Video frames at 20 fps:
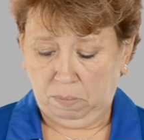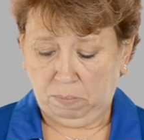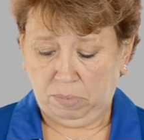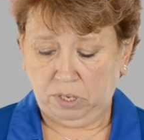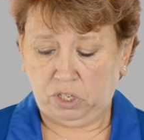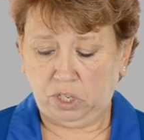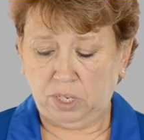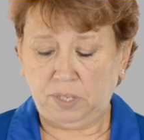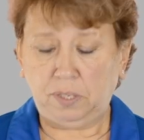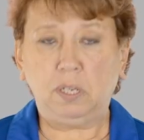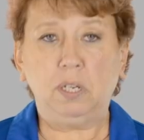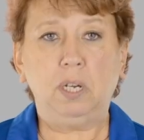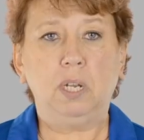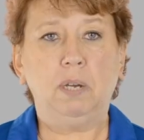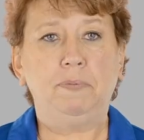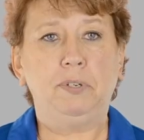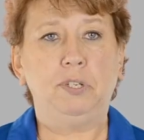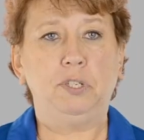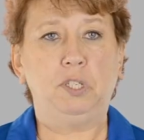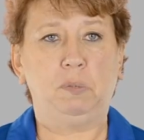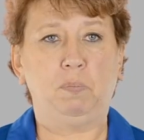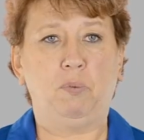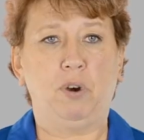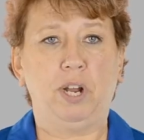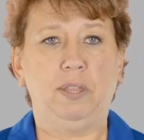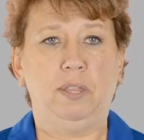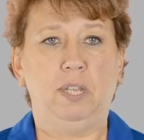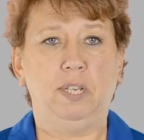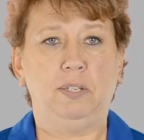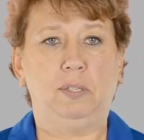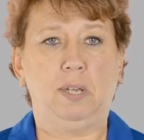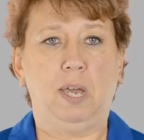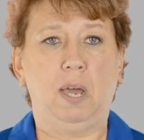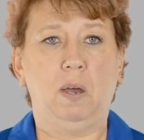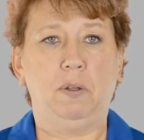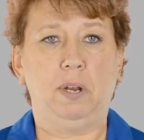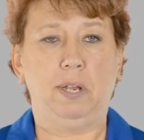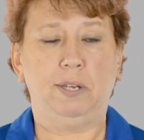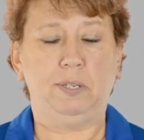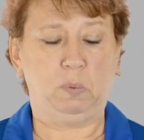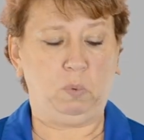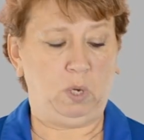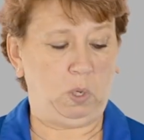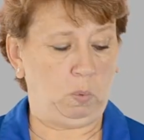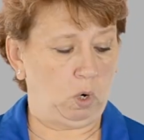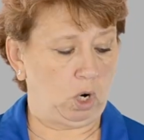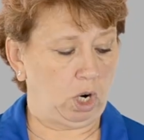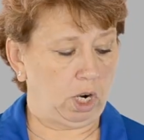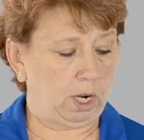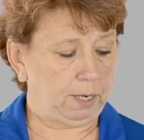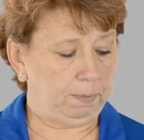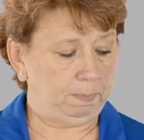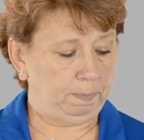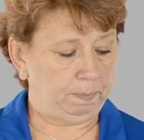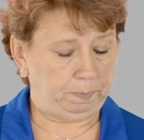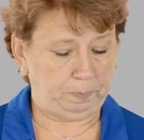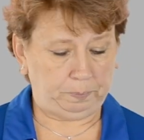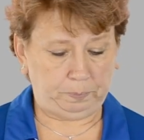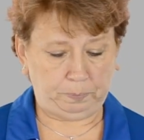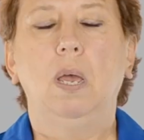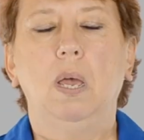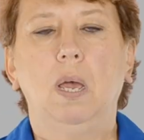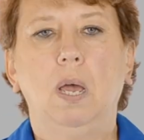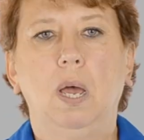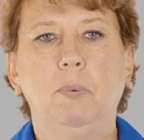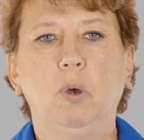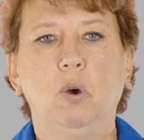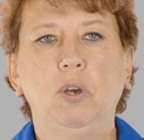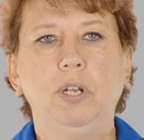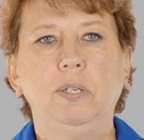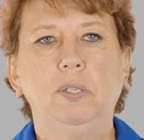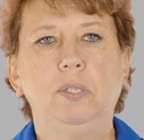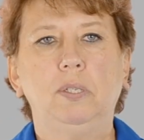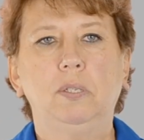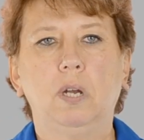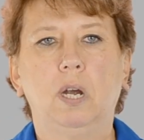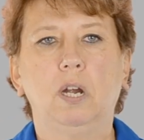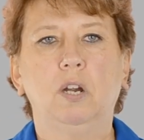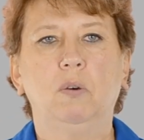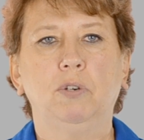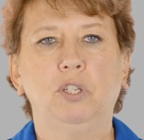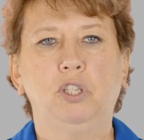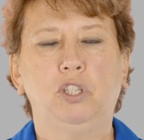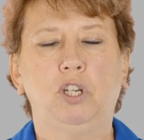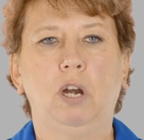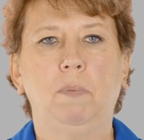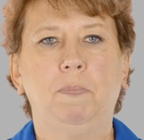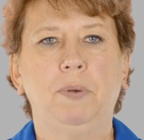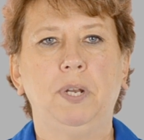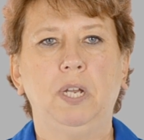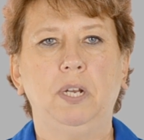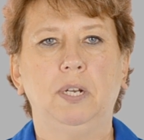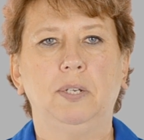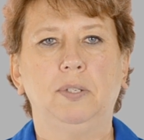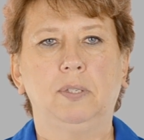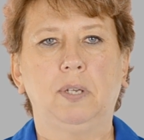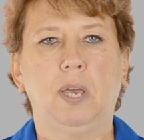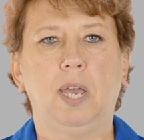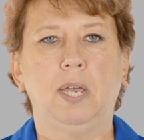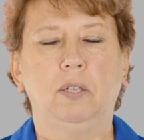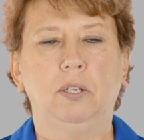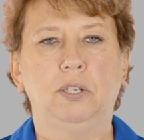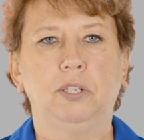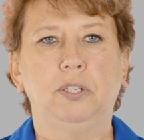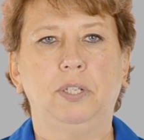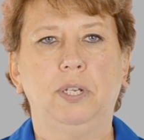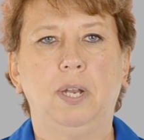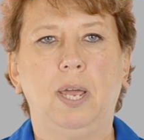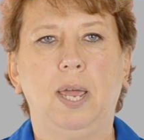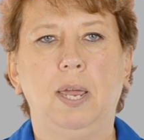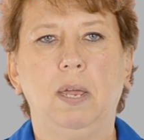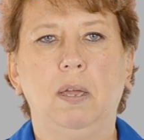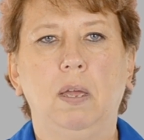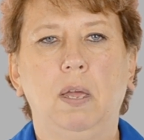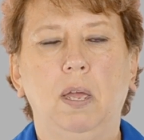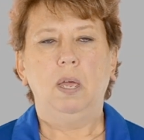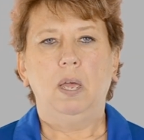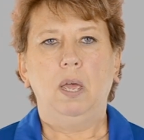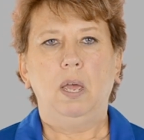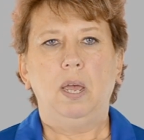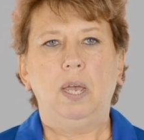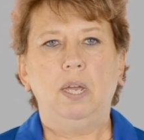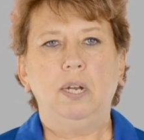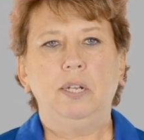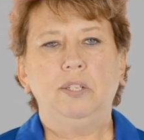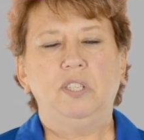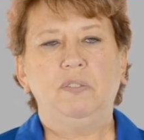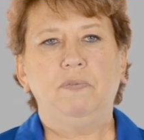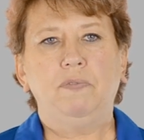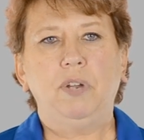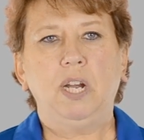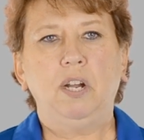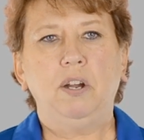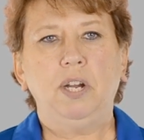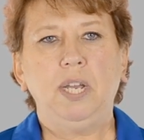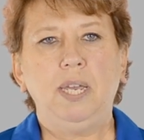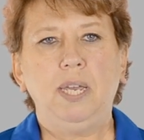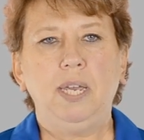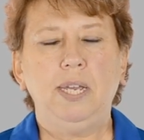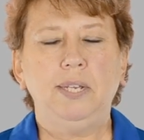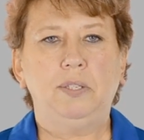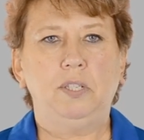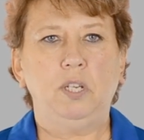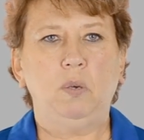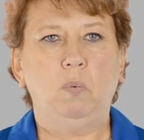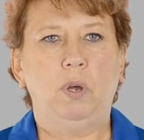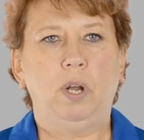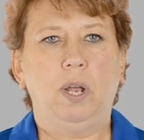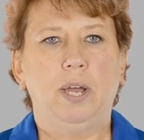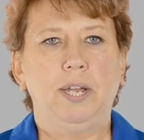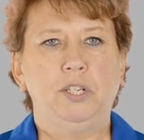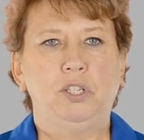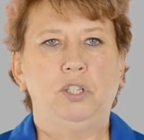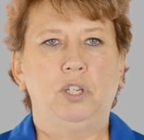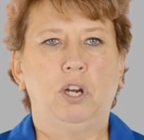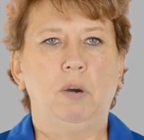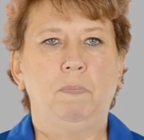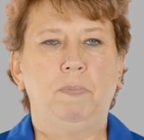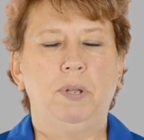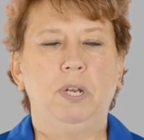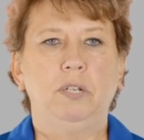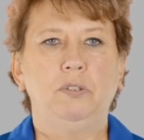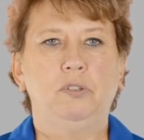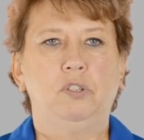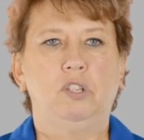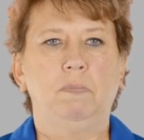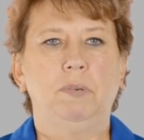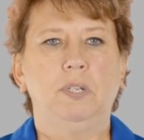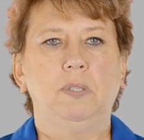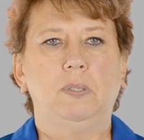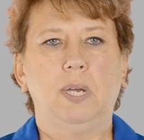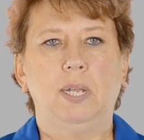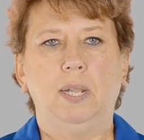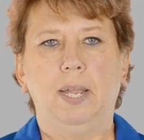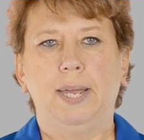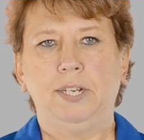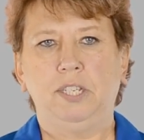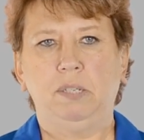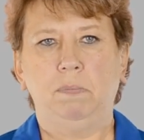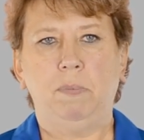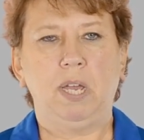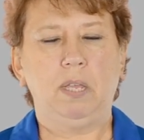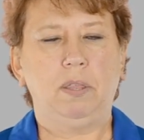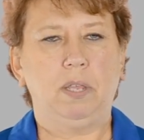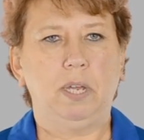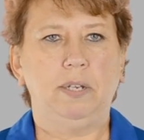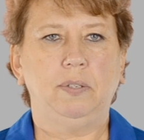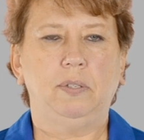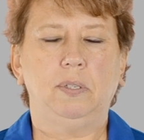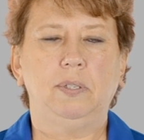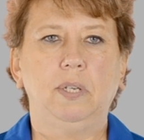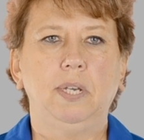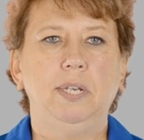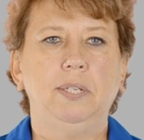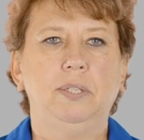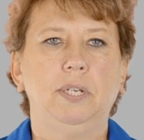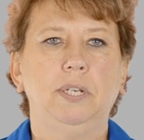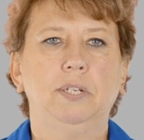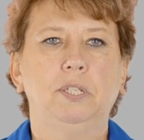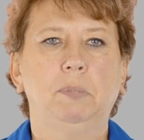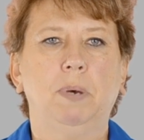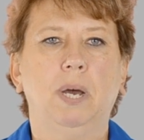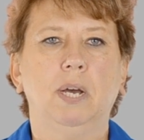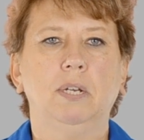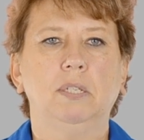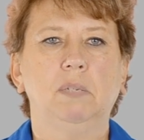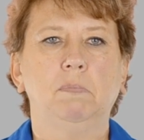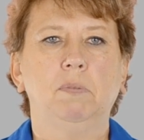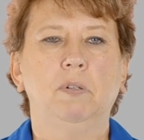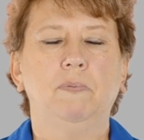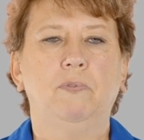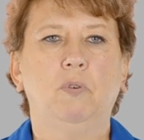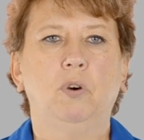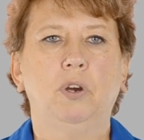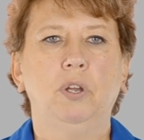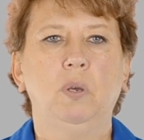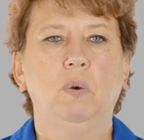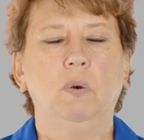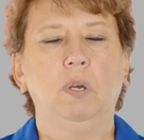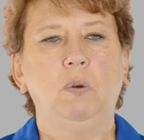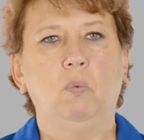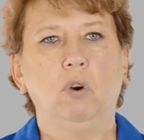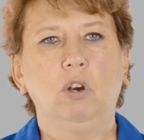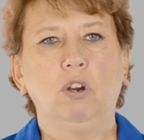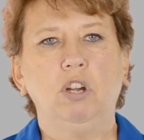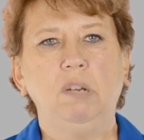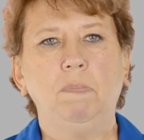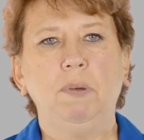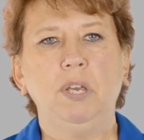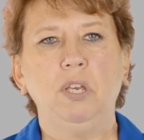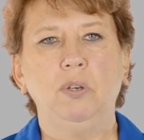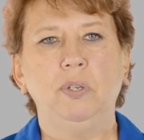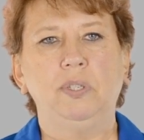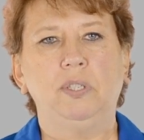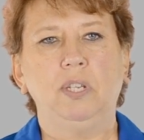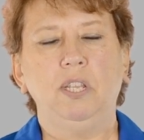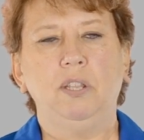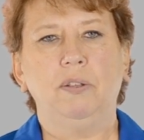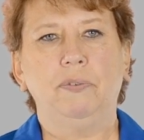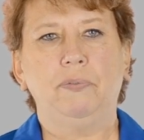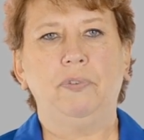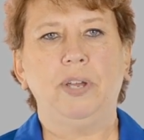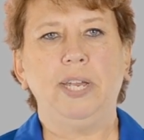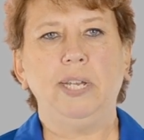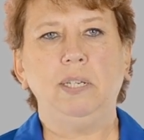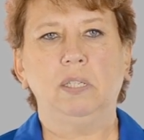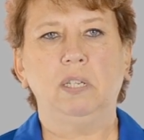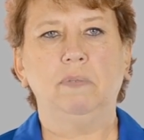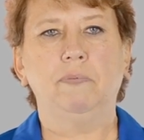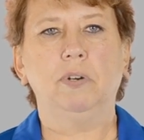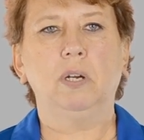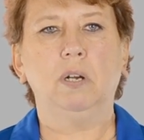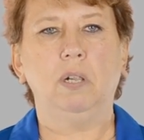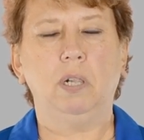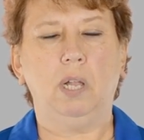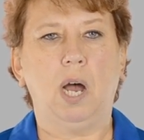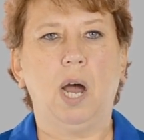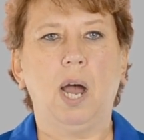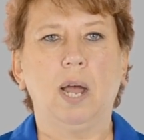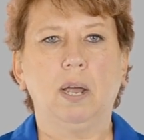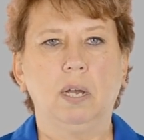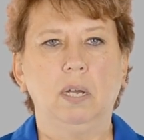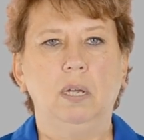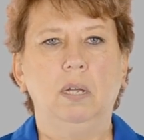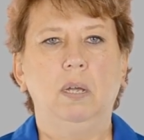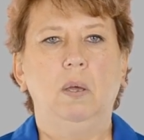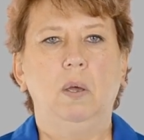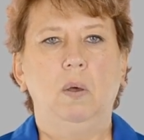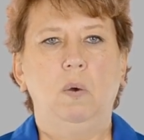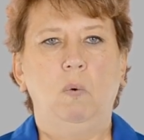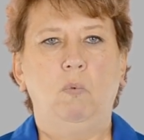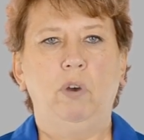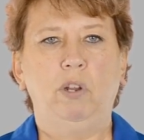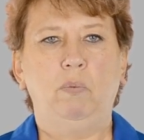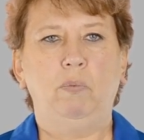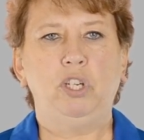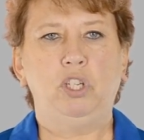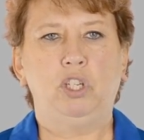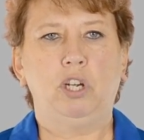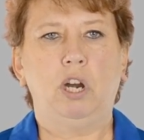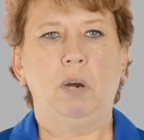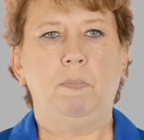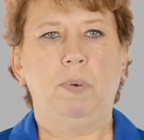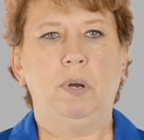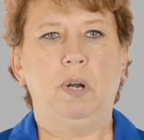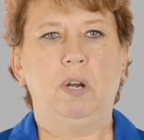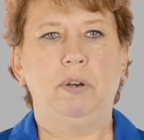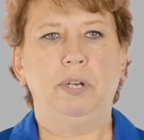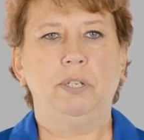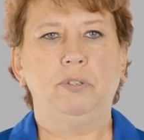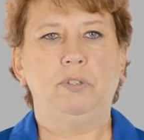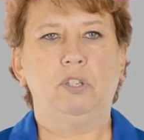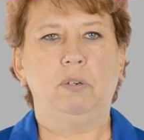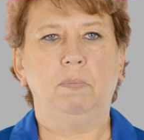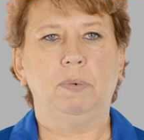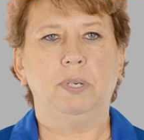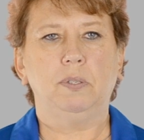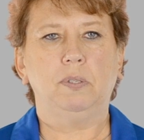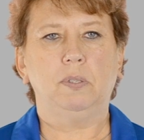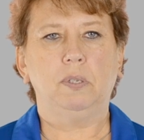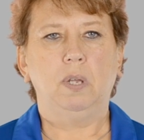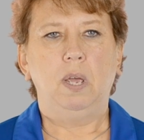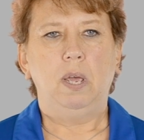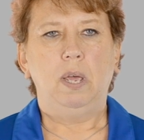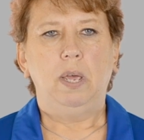but just enough to spread this out as we work. I'm going to start with sharpening a scaler today. And it's very easy when I sharpen instruments. I like to make things as easy as possible for you. And we're going to be using the face of a clock when we sharpen our instruments.